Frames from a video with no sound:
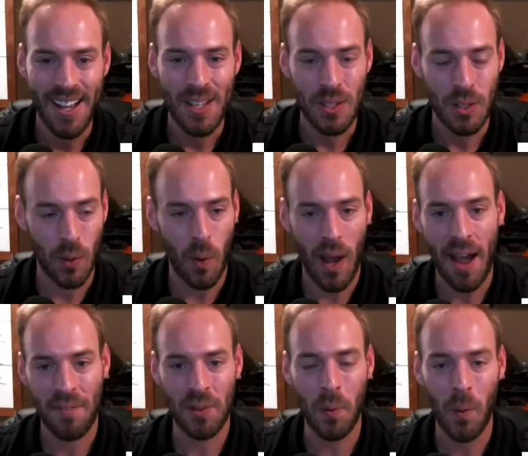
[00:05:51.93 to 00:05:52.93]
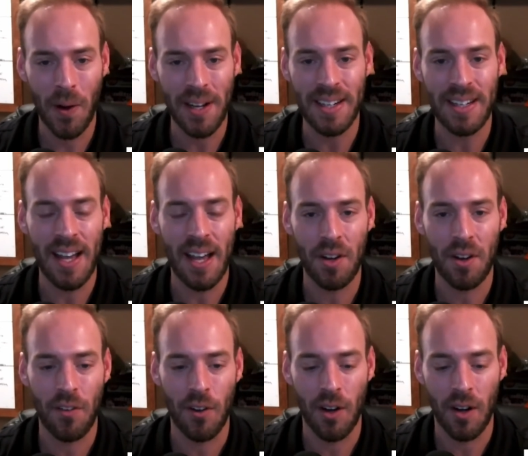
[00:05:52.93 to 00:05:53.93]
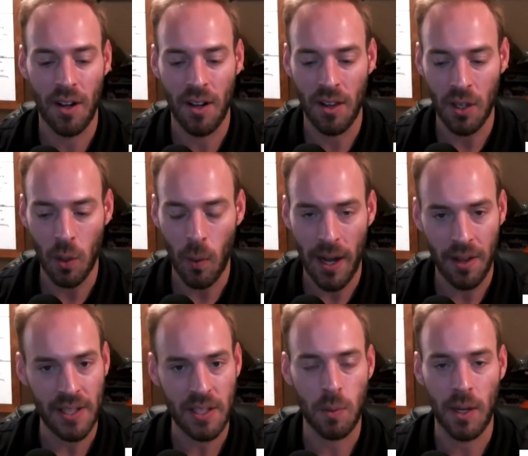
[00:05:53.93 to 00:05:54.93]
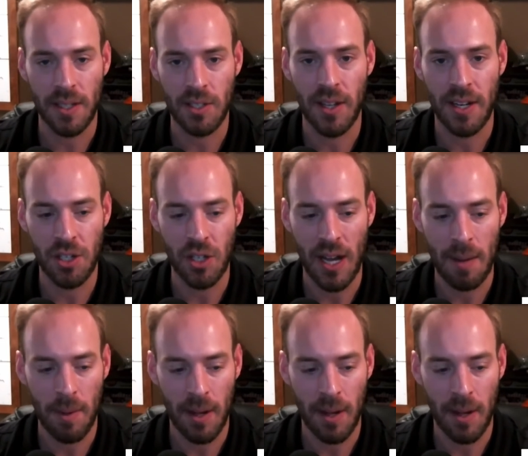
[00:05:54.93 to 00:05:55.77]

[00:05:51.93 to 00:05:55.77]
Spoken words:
So after working together for a little while, and that's why I still had a job,